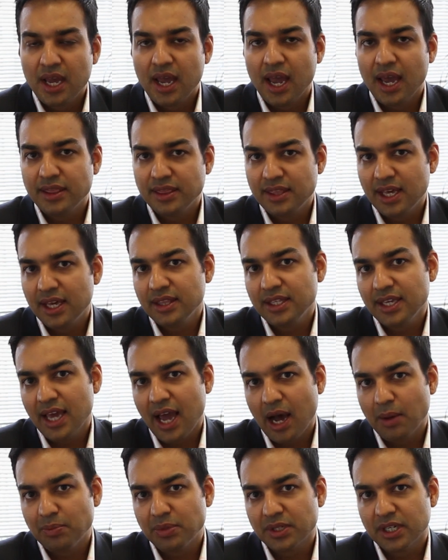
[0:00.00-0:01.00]
and then the
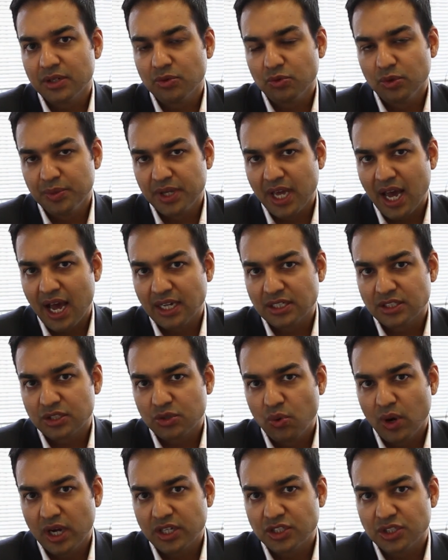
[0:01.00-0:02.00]
applicant will be asked
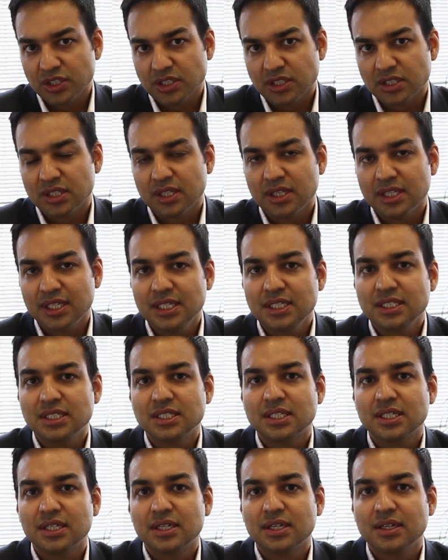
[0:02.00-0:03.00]
questions.
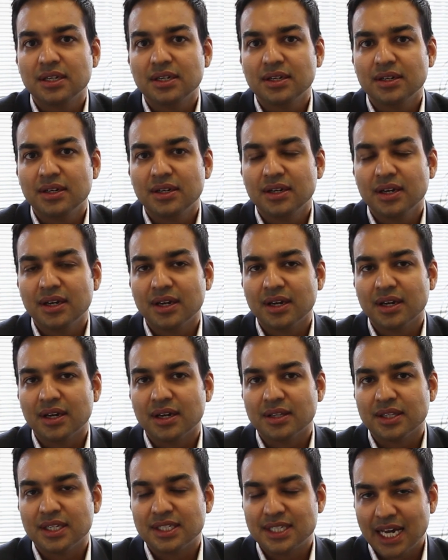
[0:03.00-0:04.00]

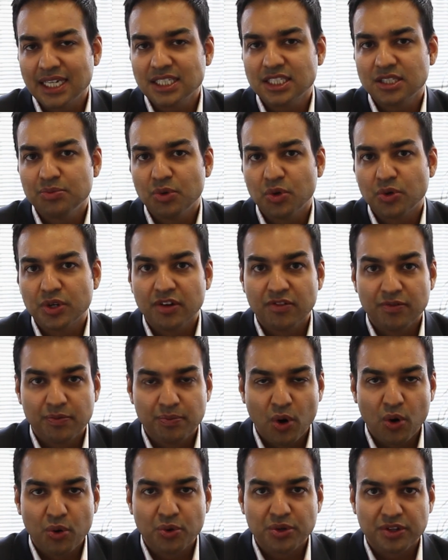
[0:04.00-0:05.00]
The testimony of
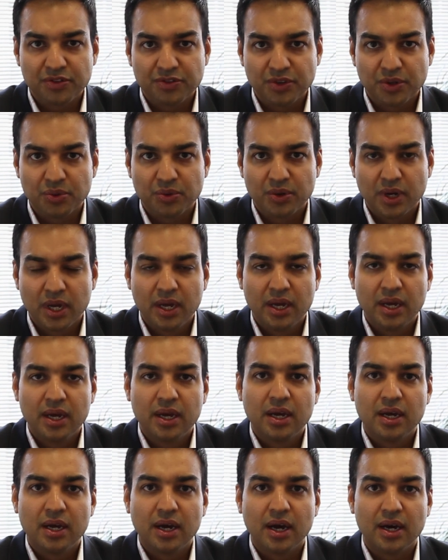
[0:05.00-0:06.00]
both of you
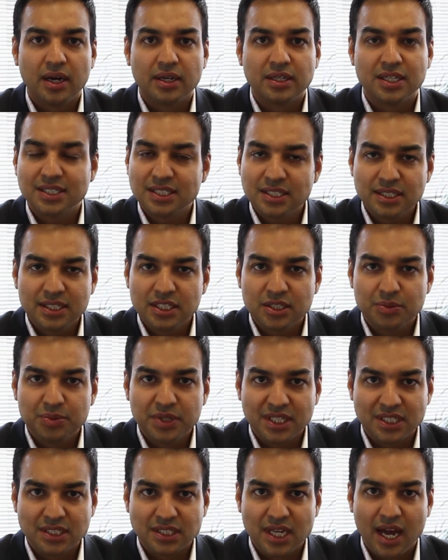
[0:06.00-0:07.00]
doesn't need to be
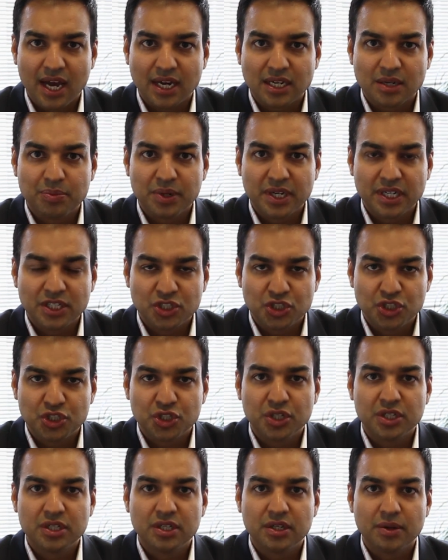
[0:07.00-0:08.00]
exact, but it
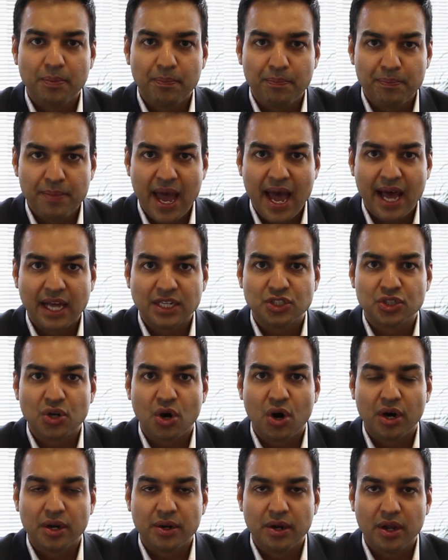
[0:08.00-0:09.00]
should match
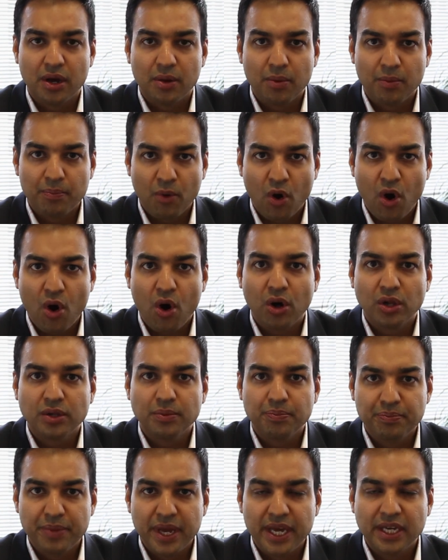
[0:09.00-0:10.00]
on all
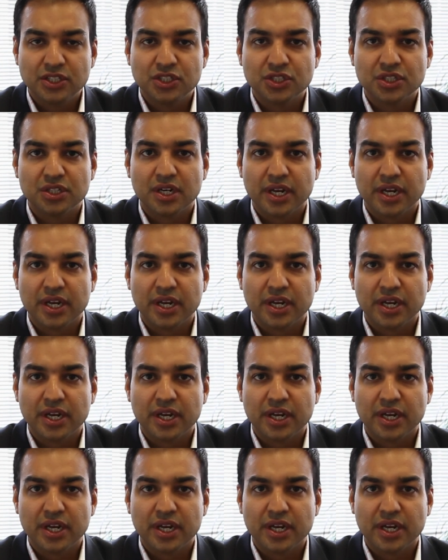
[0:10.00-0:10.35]
major